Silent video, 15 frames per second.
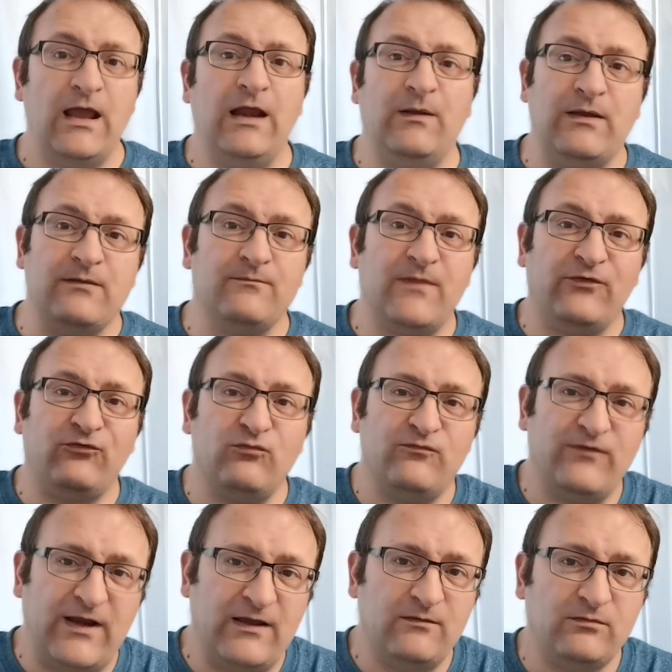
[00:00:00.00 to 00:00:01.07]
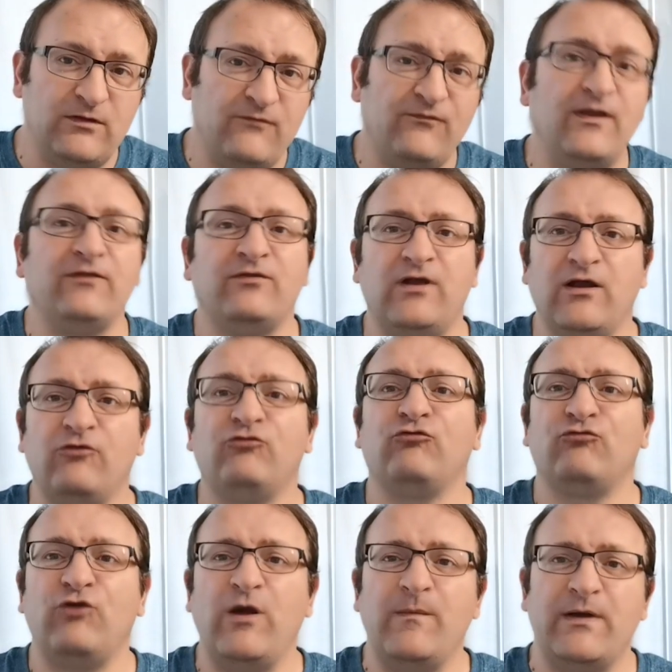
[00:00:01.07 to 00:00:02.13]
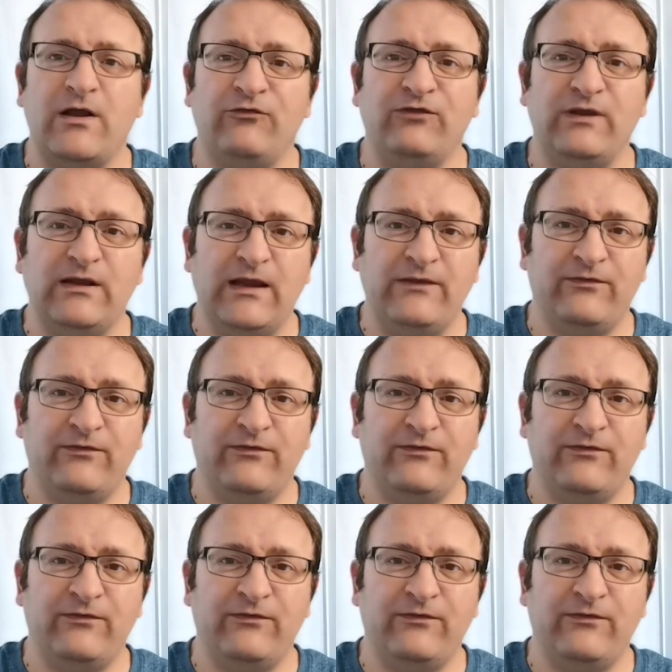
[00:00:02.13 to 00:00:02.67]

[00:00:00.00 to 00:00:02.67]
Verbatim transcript: Anyway, that's all for now. Don't forget to like and subscribe, and I'll see you